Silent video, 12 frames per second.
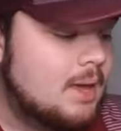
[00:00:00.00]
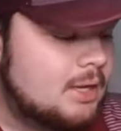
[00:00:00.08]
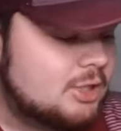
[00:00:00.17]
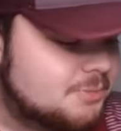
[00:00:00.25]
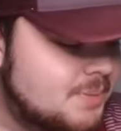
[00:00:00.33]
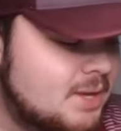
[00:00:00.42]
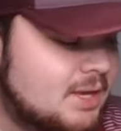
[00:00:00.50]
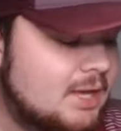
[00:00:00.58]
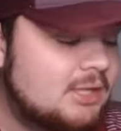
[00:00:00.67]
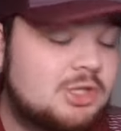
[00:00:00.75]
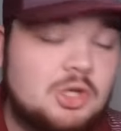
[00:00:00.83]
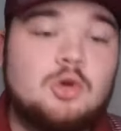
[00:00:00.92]

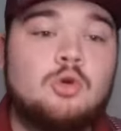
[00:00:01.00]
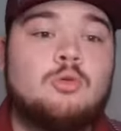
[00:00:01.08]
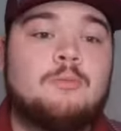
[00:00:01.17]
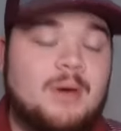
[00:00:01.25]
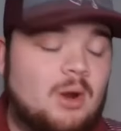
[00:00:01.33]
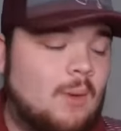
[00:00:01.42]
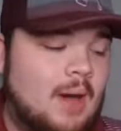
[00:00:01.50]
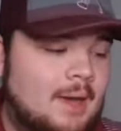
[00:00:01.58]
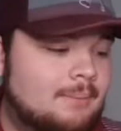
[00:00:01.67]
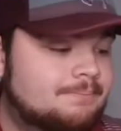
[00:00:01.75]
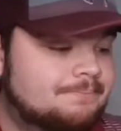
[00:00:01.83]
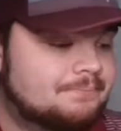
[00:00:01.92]
speaking to
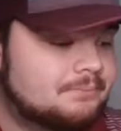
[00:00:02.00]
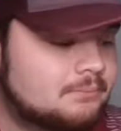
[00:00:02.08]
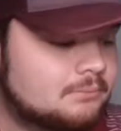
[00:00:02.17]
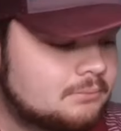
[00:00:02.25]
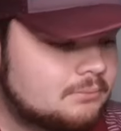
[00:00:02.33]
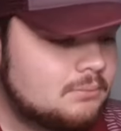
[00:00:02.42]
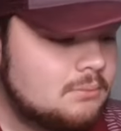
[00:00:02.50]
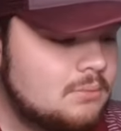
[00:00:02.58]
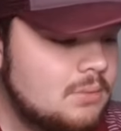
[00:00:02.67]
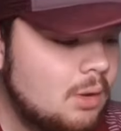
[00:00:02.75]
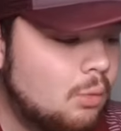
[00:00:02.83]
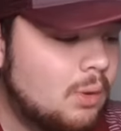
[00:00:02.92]
Pettaway,
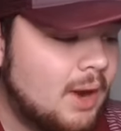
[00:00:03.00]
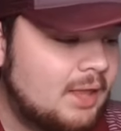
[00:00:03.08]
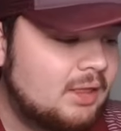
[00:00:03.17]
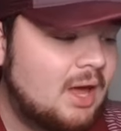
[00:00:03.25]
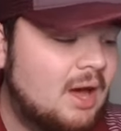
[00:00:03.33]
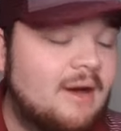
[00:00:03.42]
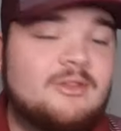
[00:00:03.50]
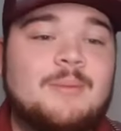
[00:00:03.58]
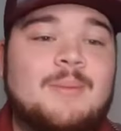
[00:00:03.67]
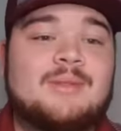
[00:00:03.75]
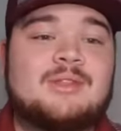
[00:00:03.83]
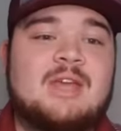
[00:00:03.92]
what I loved
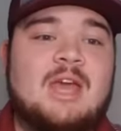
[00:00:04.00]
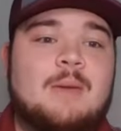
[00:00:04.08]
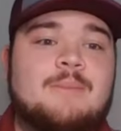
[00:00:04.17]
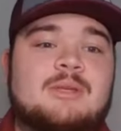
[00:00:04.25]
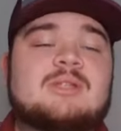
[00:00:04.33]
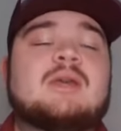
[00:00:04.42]
about the tape is